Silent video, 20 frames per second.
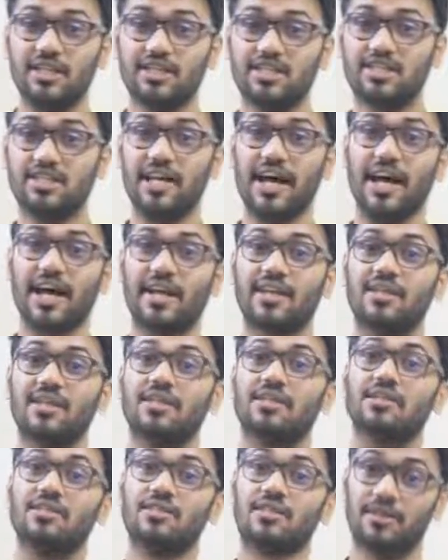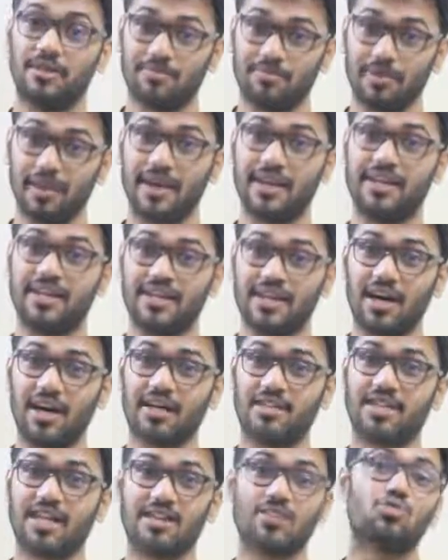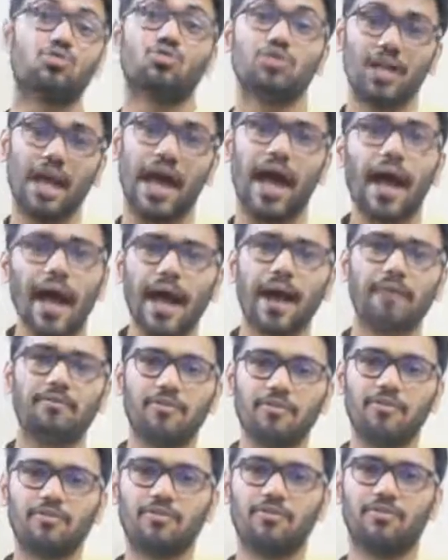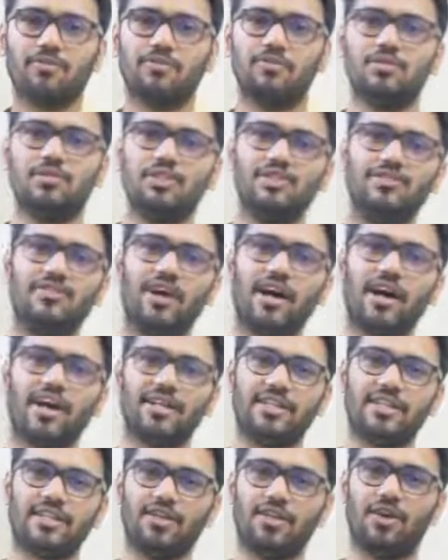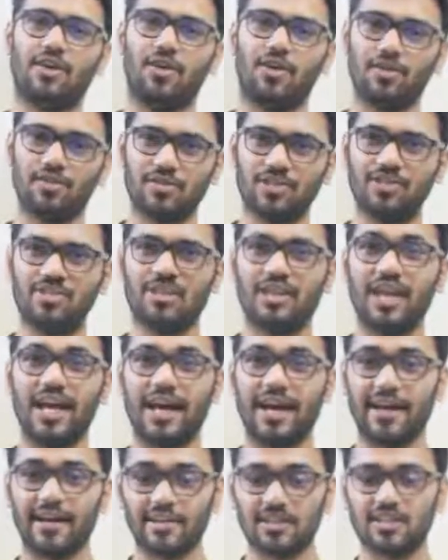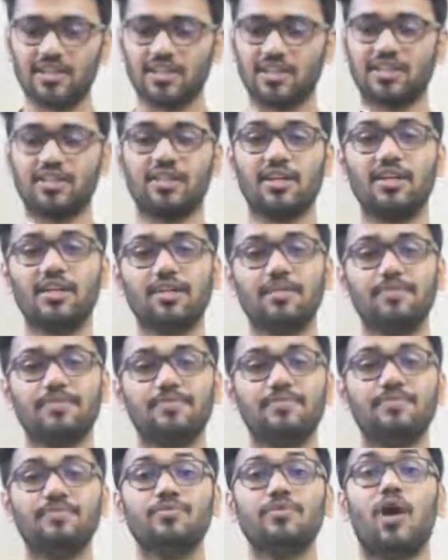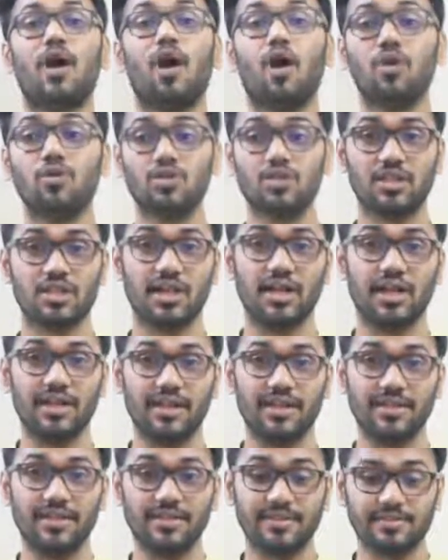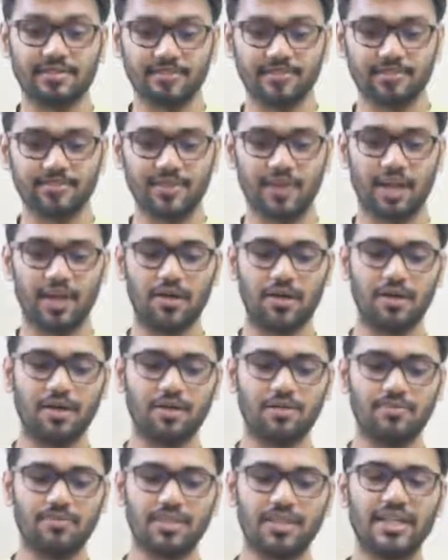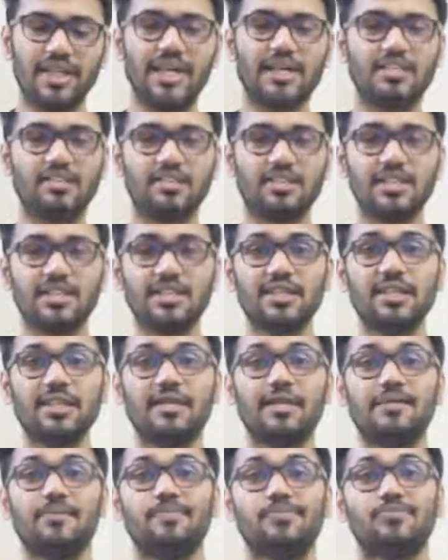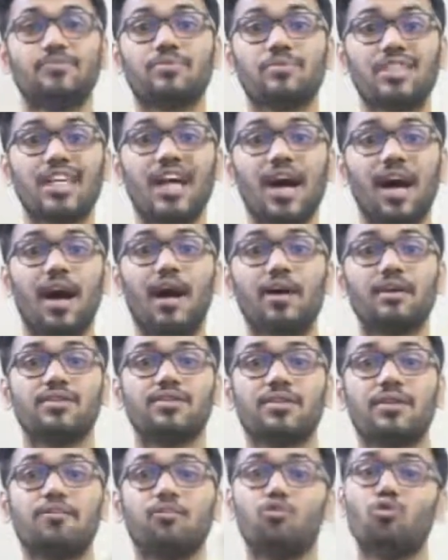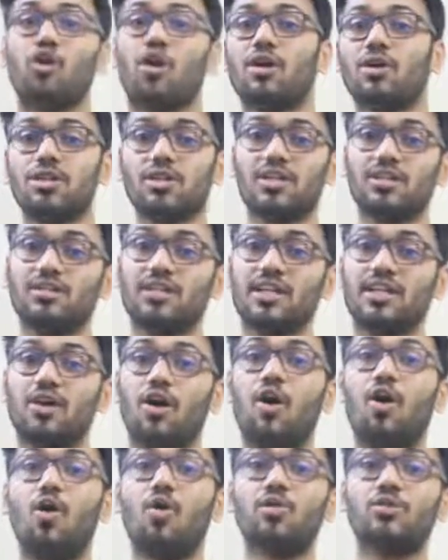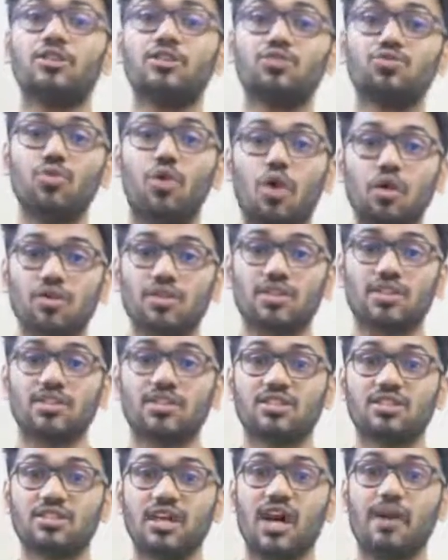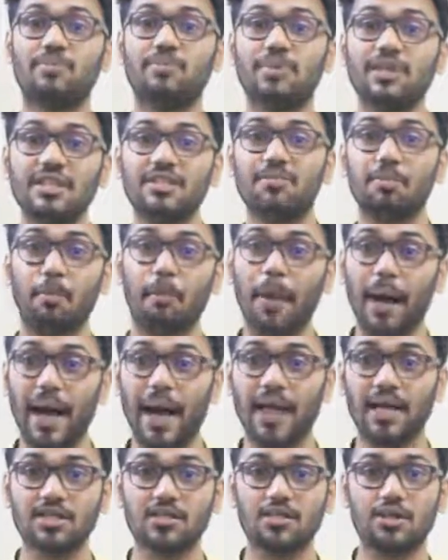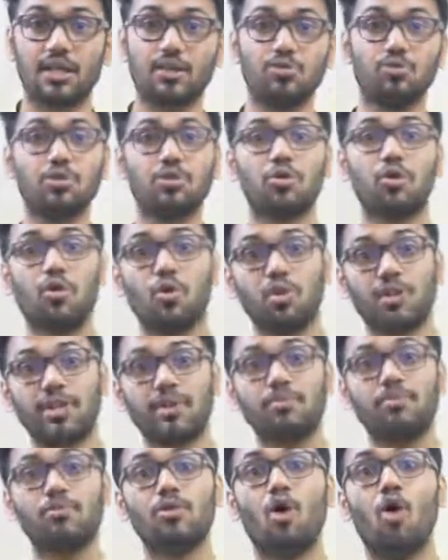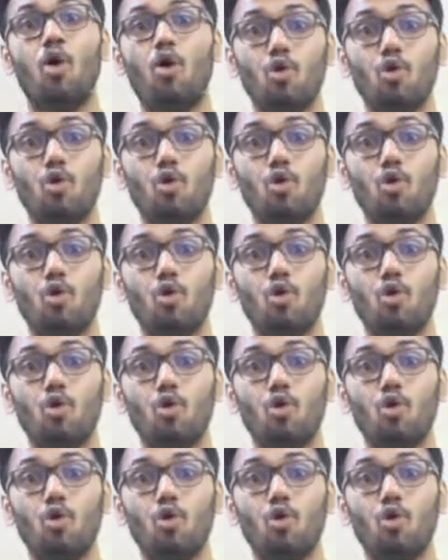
the planet Earth has. We have divided all these lands on the Earth. Now, the next thing, there are some waters, and all these waters are big mass, and we call them ocean.